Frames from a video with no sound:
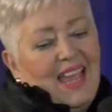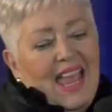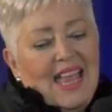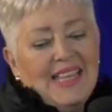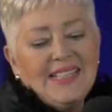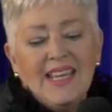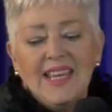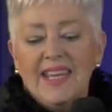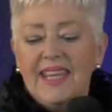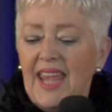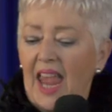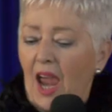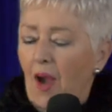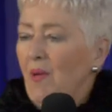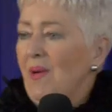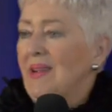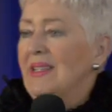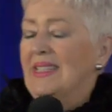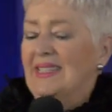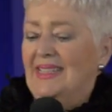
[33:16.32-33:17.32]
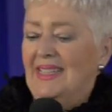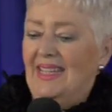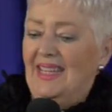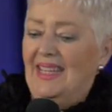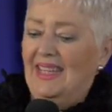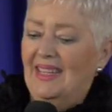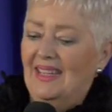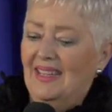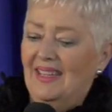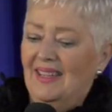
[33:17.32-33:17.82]
as a
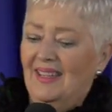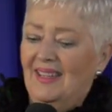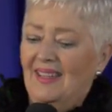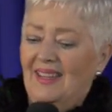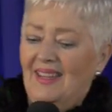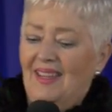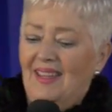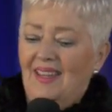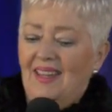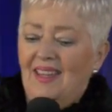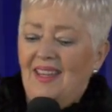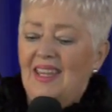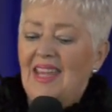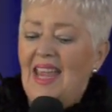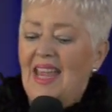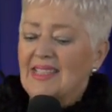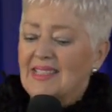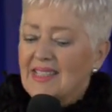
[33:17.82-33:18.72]
guarantee, He